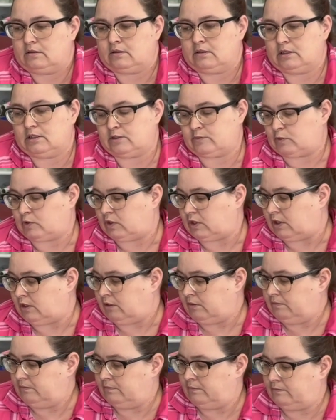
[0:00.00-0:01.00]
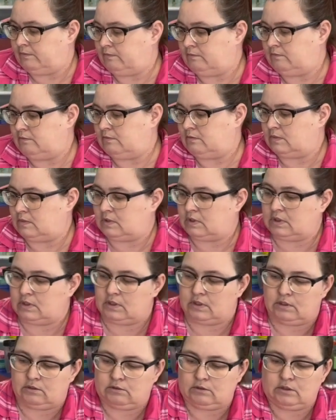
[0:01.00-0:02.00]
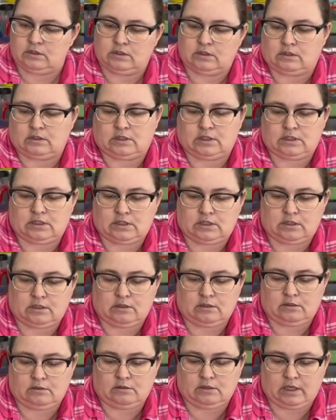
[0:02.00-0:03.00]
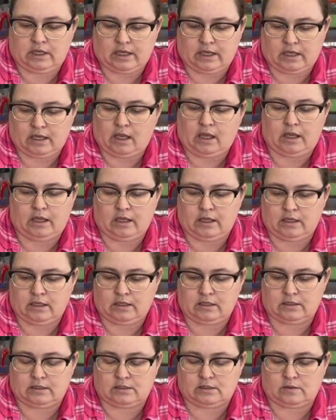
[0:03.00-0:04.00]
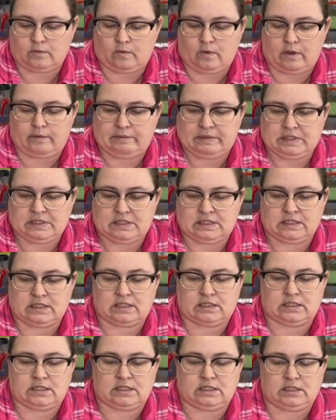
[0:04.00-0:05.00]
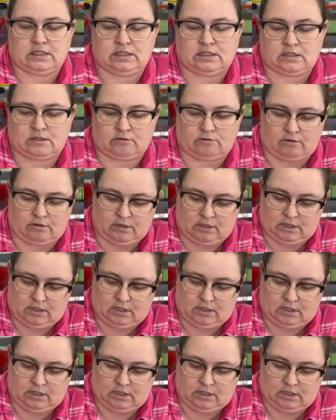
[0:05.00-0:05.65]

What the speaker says: is pretty good. This little guy is a whopping 60, so